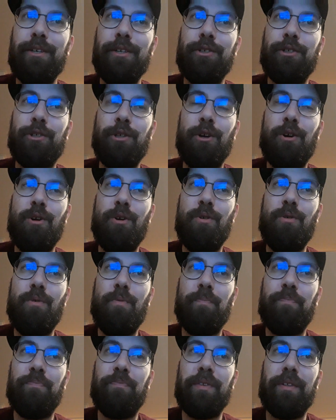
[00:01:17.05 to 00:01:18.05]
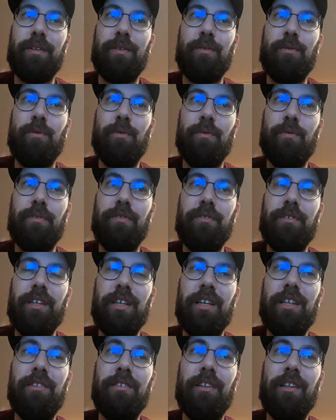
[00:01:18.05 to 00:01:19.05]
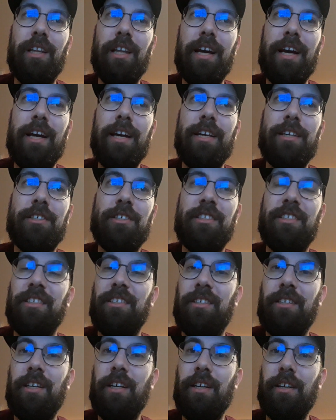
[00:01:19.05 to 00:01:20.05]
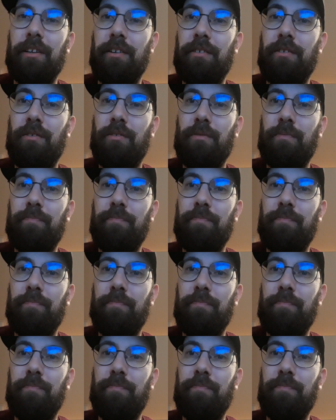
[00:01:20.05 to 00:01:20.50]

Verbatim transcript: So in the last year,